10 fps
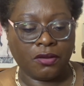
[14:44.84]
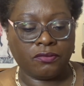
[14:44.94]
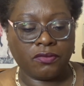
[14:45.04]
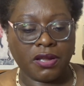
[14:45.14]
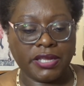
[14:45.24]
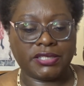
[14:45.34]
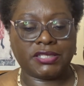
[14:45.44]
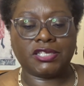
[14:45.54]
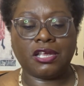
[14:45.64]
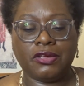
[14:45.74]
that. Right,
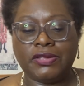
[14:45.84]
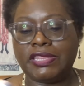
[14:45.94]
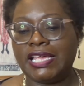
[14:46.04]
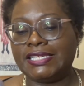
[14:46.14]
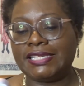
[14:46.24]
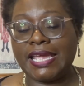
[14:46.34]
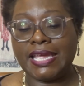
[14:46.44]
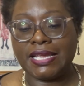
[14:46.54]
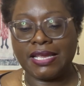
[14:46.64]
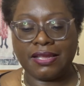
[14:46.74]
so they're
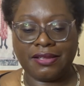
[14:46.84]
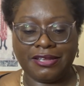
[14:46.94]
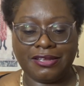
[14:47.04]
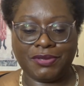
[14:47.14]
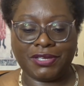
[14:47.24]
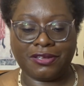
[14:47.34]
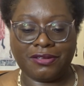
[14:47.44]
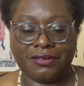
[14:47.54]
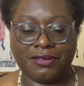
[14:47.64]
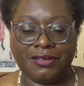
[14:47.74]
saying, here we go,
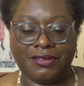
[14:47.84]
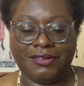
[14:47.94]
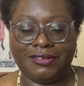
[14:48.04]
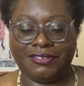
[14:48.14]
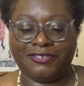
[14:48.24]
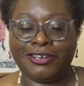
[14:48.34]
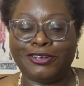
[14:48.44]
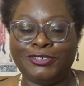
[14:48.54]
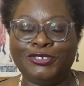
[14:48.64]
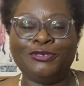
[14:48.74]
try not
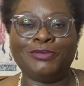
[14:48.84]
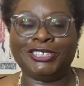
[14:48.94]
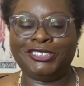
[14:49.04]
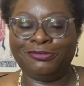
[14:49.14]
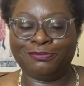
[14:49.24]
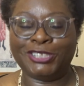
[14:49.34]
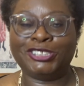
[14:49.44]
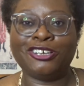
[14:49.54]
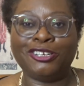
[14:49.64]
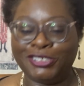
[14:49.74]
to do my
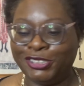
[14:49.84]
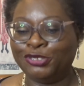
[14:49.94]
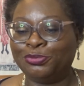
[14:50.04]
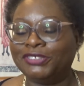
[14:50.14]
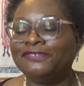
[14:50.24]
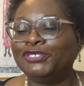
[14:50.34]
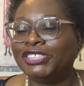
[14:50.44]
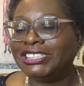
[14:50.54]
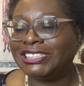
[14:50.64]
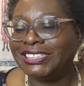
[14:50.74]
Charlotte Tilbury
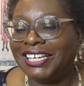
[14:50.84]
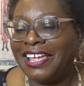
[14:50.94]
voice.